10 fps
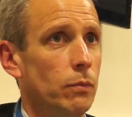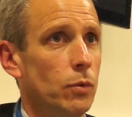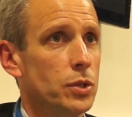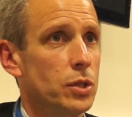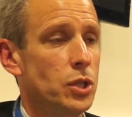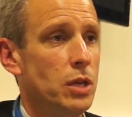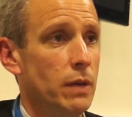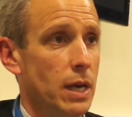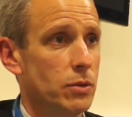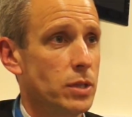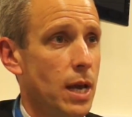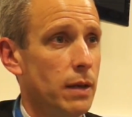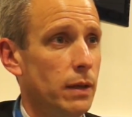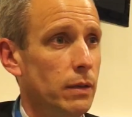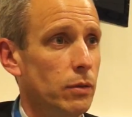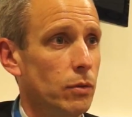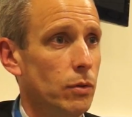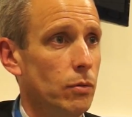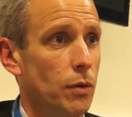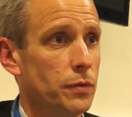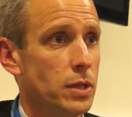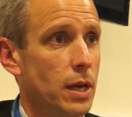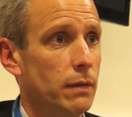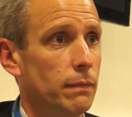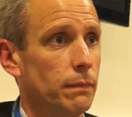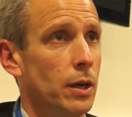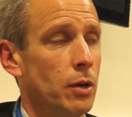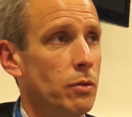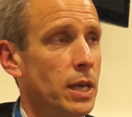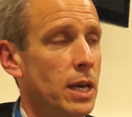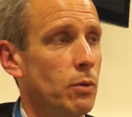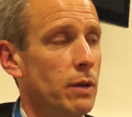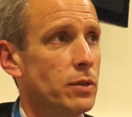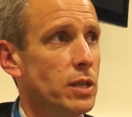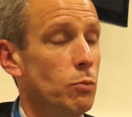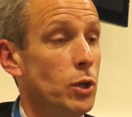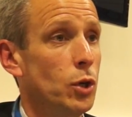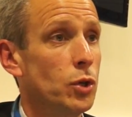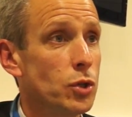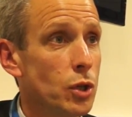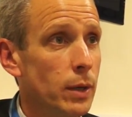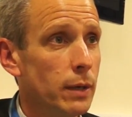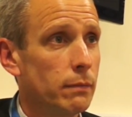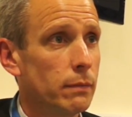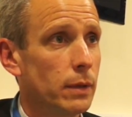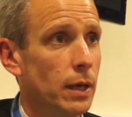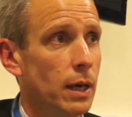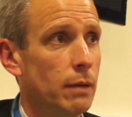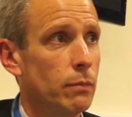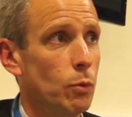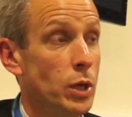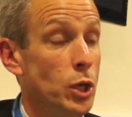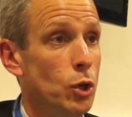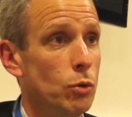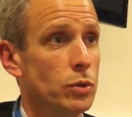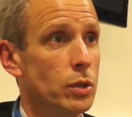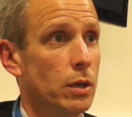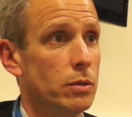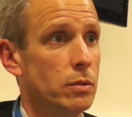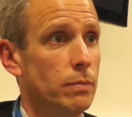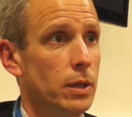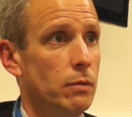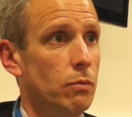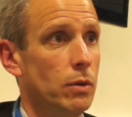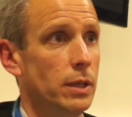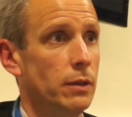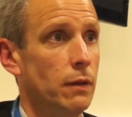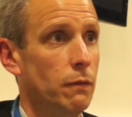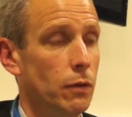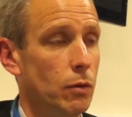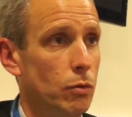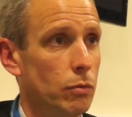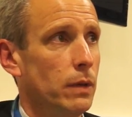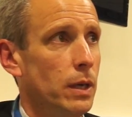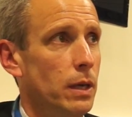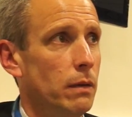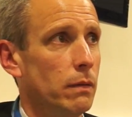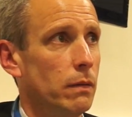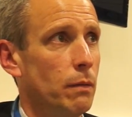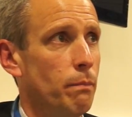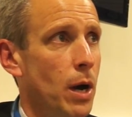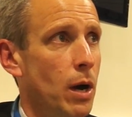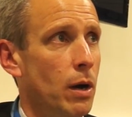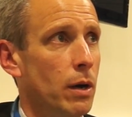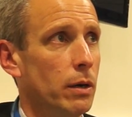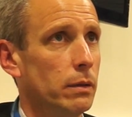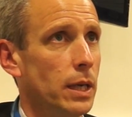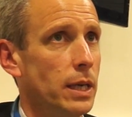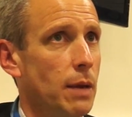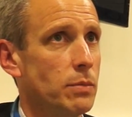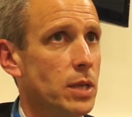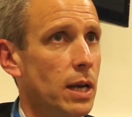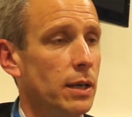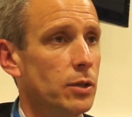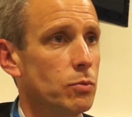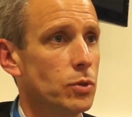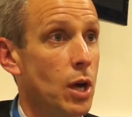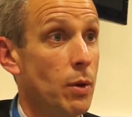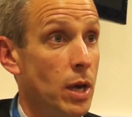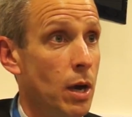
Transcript: was achieving outstanding through Ofsted. I don't think anyone ever said we couldn't do it. Um, but we knew it was going to be really difficult. The, the bar they kept telling us was going